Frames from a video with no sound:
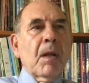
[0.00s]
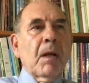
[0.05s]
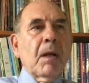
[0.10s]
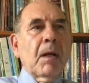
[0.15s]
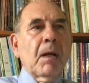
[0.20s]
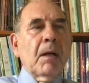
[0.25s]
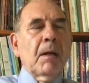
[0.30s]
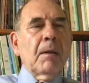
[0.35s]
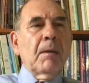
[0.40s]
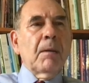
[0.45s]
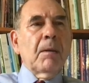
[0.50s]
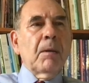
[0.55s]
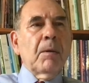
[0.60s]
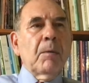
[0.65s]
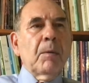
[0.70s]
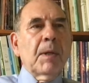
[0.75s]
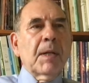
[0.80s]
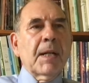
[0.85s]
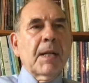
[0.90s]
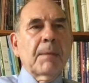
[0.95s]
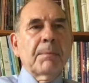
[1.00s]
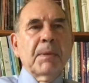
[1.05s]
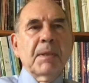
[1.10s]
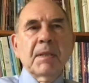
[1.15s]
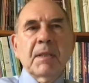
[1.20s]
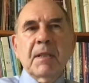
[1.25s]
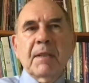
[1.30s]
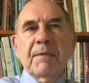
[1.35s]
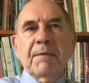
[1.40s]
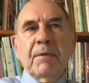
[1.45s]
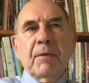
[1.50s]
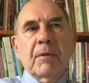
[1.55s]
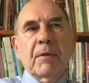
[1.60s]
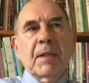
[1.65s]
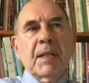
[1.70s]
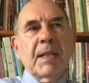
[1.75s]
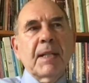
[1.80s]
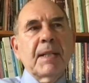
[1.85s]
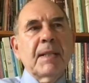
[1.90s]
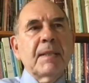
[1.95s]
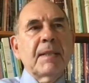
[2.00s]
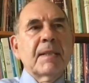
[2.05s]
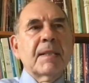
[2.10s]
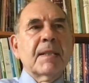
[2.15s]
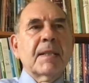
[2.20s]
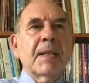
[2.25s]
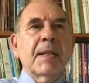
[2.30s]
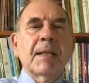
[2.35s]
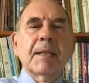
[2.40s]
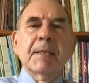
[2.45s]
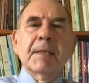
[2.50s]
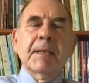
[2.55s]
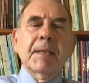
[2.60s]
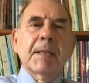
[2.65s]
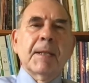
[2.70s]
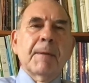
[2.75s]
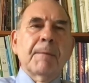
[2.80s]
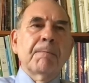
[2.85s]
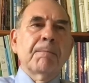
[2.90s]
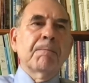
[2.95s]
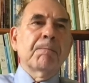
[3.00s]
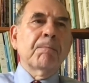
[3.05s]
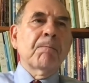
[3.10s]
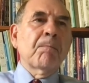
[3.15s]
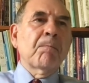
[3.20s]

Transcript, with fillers: Uh, what happened, therefore, is that um,